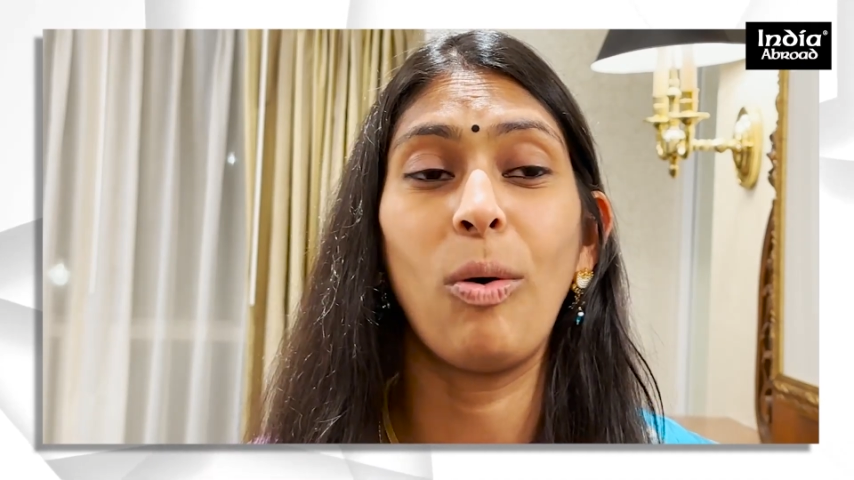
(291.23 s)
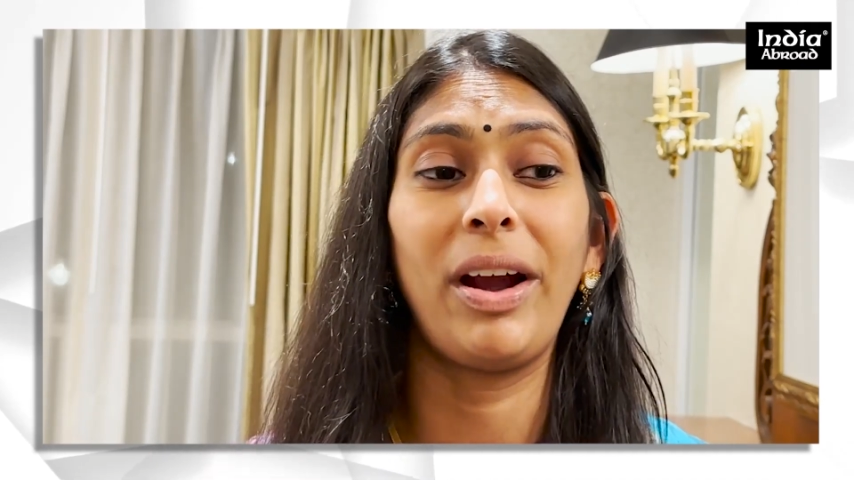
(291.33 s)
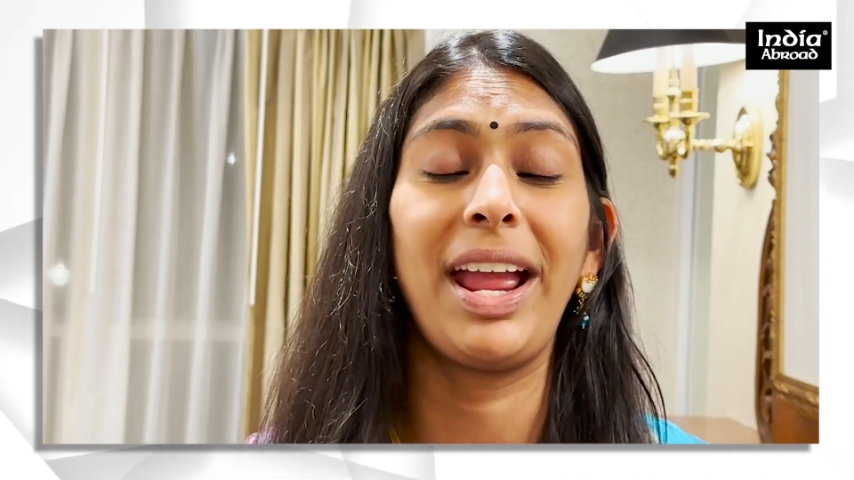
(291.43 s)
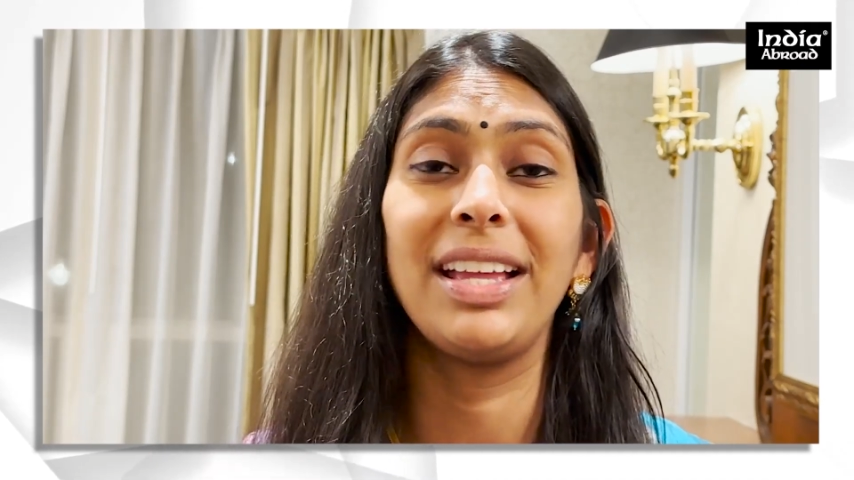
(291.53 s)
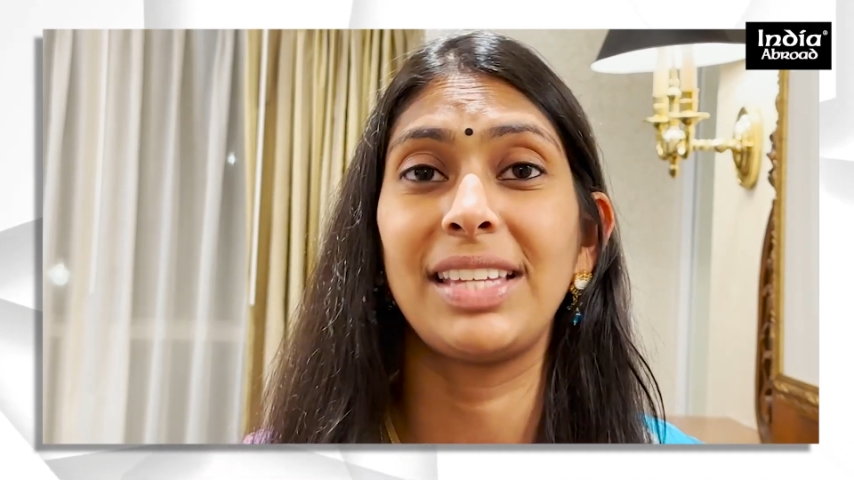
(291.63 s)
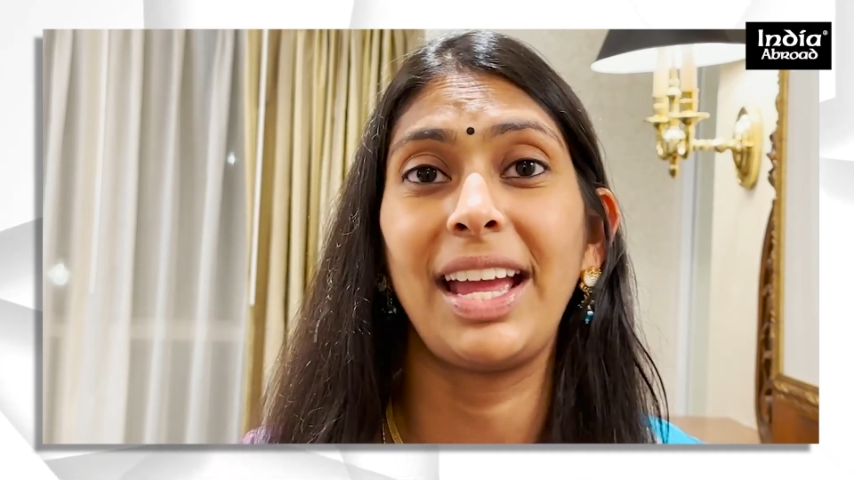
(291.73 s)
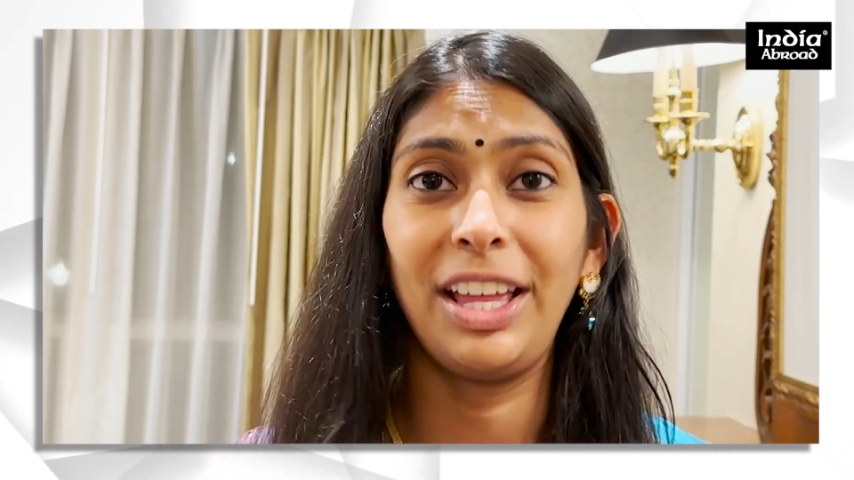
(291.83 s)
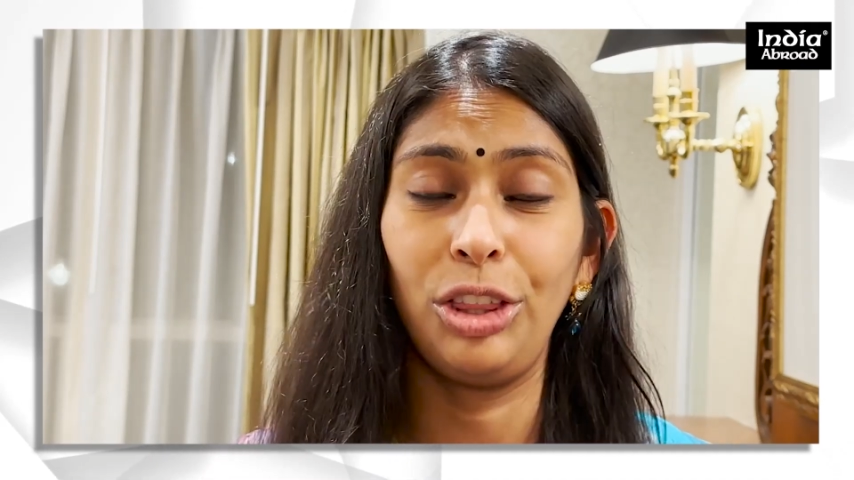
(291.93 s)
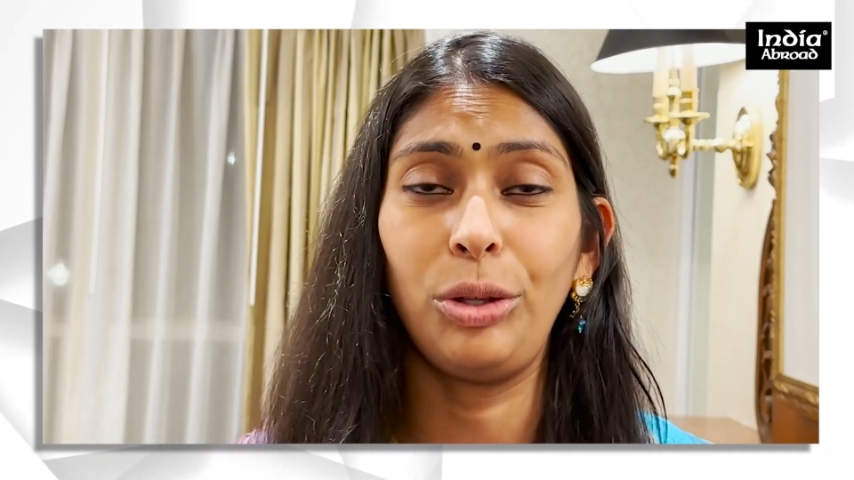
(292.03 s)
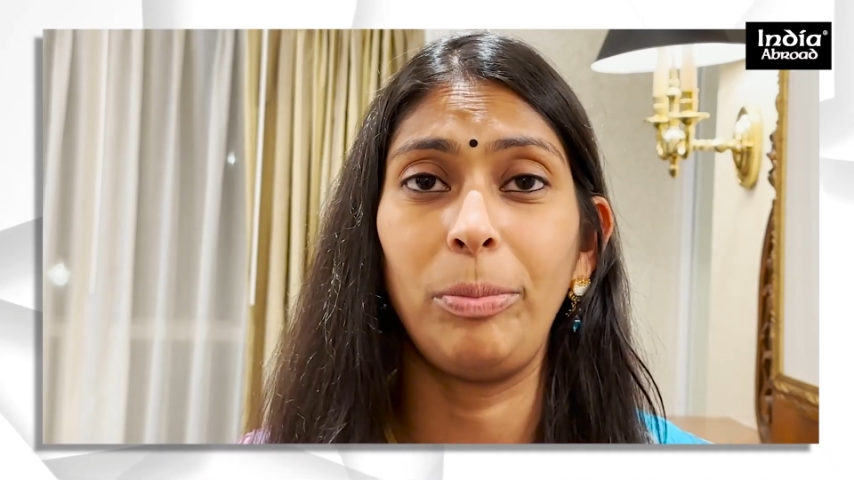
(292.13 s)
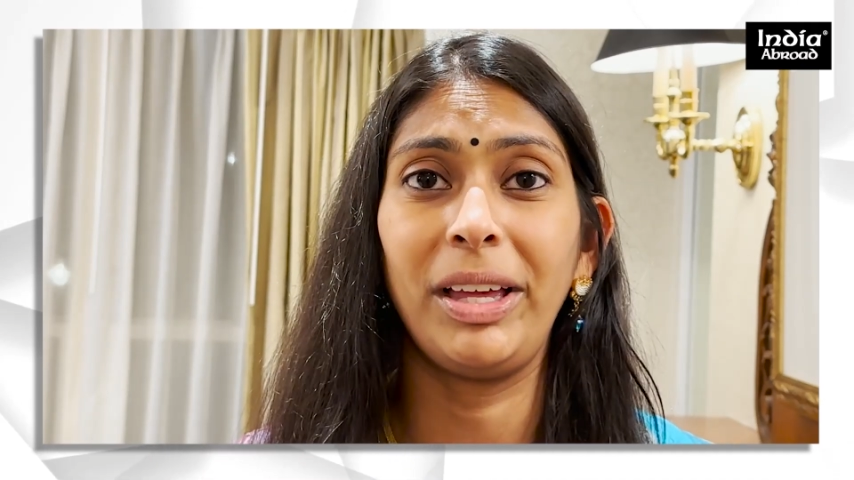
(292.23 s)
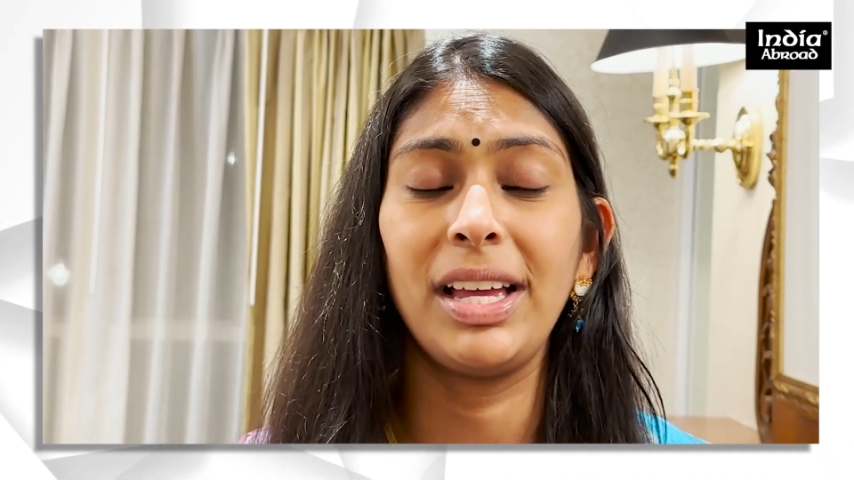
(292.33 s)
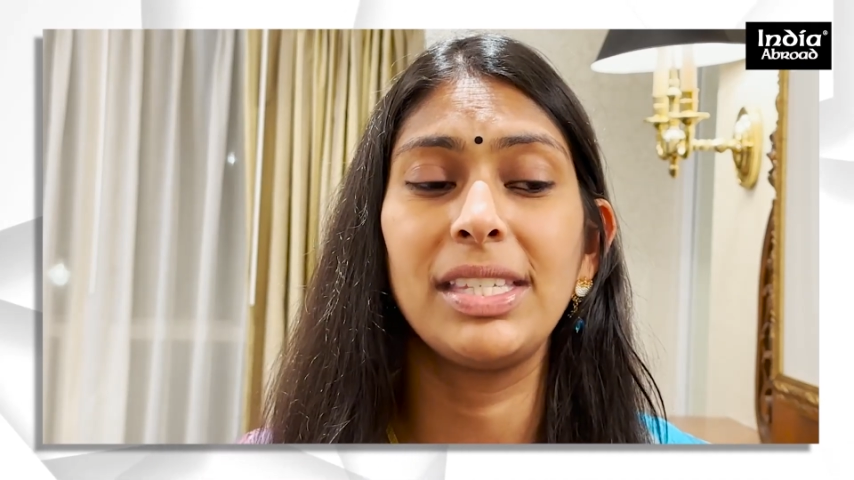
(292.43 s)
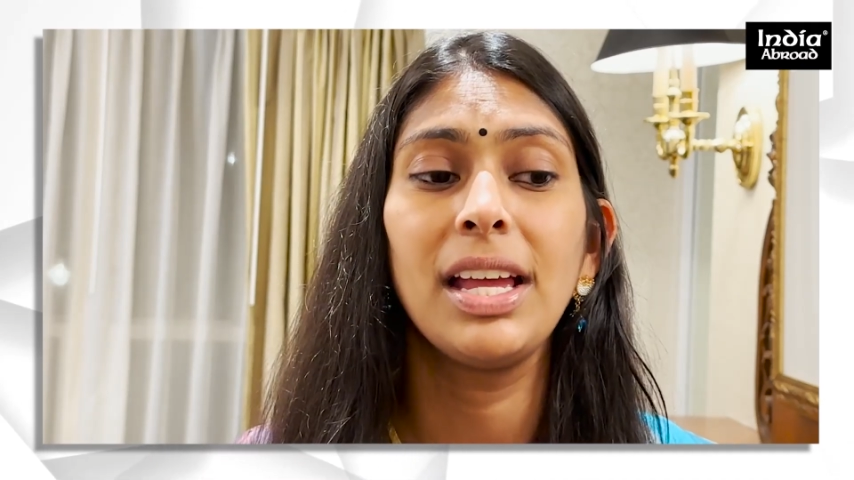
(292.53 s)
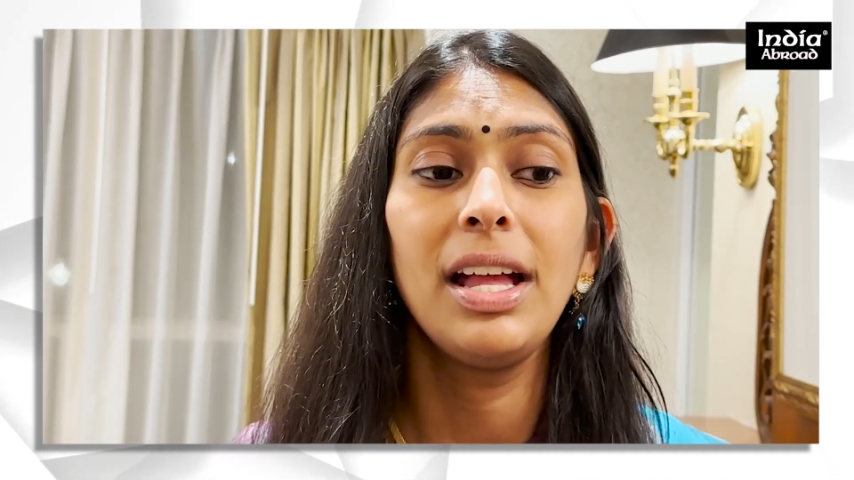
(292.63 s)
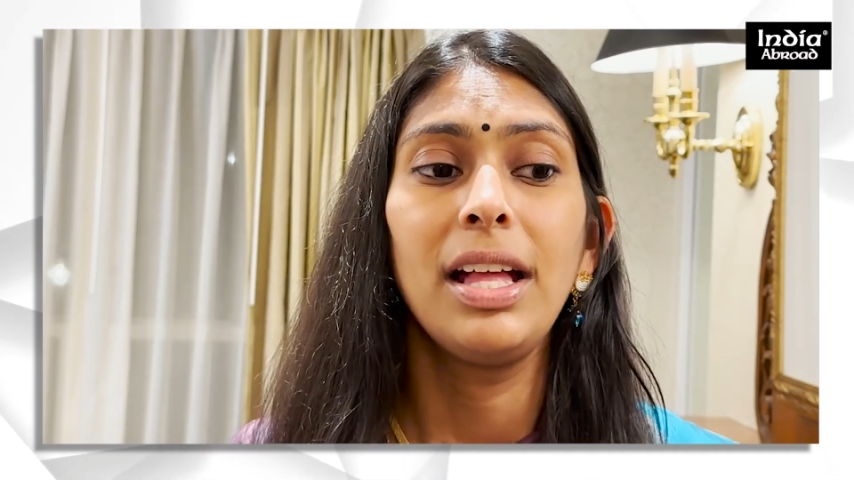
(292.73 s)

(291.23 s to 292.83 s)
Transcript: or anti-Hindu because